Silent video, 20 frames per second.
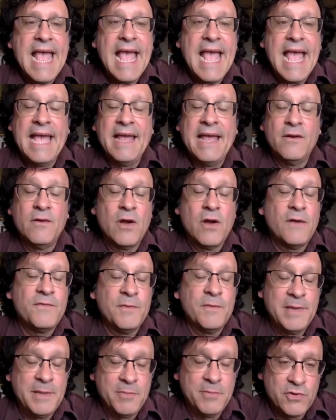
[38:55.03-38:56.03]
And
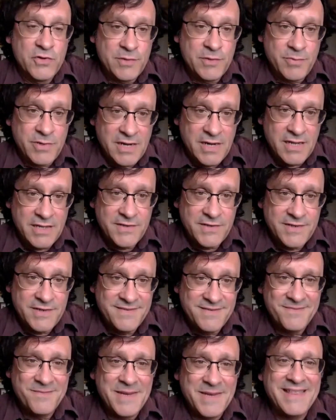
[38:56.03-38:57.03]
often people are surprised
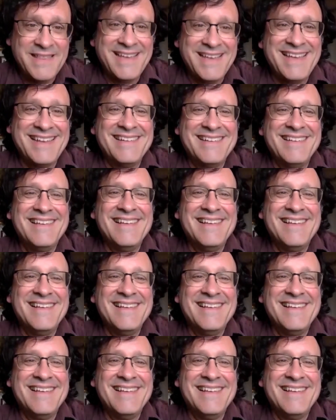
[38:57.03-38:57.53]
by that.